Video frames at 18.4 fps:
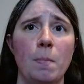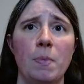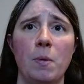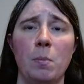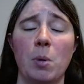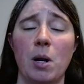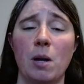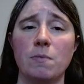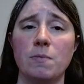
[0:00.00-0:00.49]

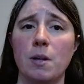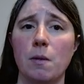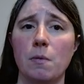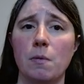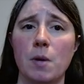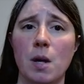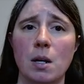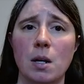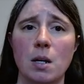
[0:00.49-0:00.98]
but I've
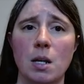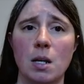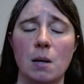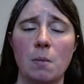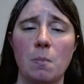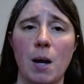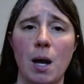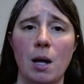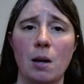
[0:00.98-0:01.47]
never had any
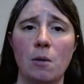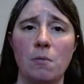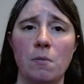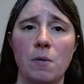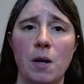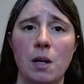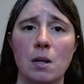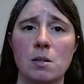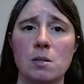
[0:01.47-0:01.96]
bad
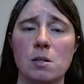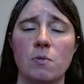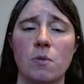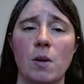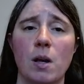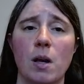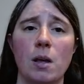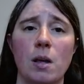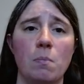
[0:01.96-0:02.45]
effects if
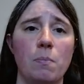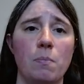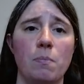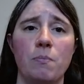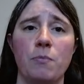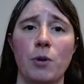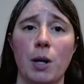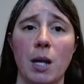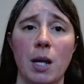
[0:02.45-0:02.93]
I
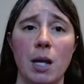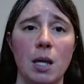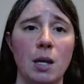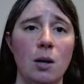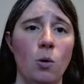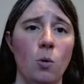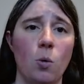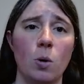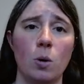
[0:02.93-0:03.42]
forget
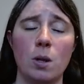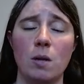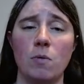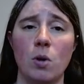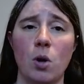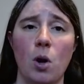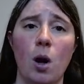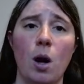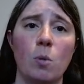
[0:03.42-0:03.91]
or leave
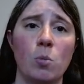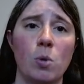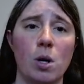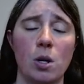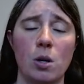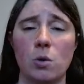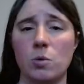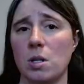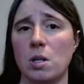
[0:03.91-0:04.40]
it on when
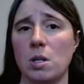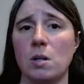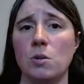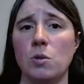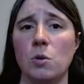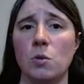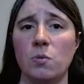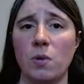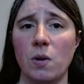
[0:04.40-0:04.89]
it goes in at
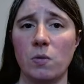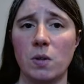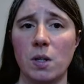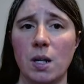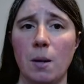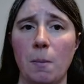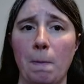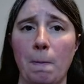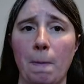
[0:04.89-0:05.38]

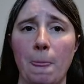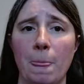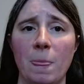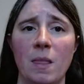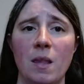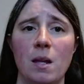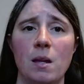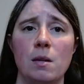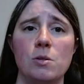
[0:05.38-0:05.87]
250.
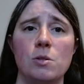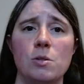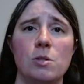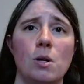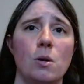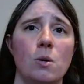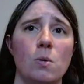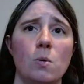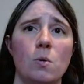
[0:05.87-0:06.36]

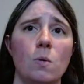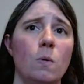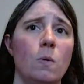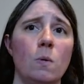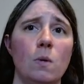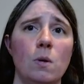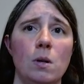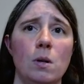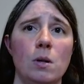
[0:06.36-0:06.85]
So
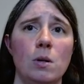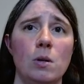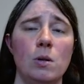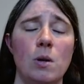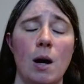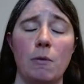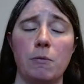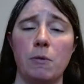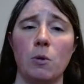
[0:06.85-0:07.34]
you
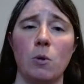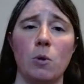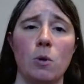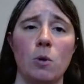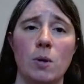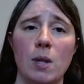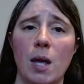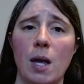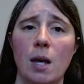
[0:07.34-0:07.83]
have to
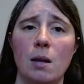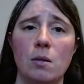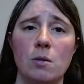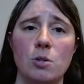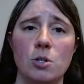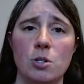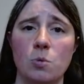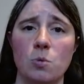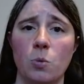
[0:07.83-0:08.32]
learn that
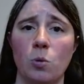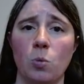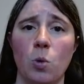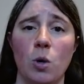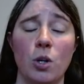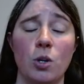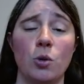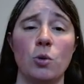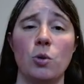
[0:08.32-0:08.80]
just with
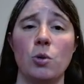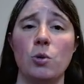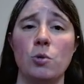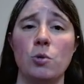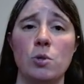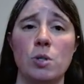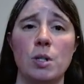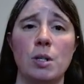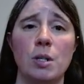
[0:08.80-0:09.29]
what you're
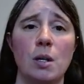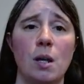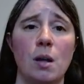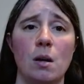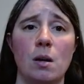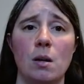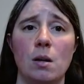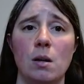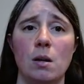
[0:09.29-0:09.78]
using
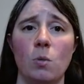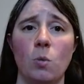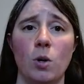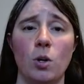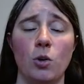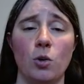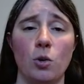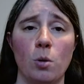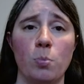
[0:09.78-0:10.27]
and
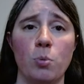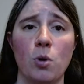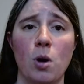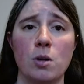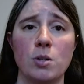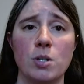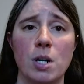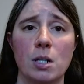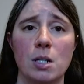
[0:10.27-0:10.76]
what your
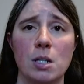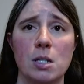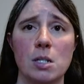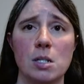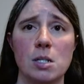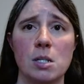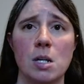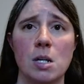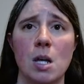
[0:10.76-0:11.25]
project
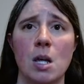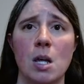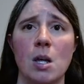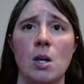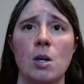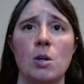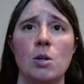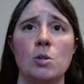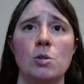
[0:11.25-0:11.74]
is.
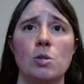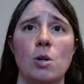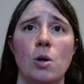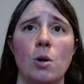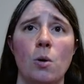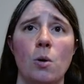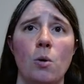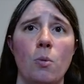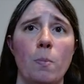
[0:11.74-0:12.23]

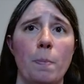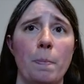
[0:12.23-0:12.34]
So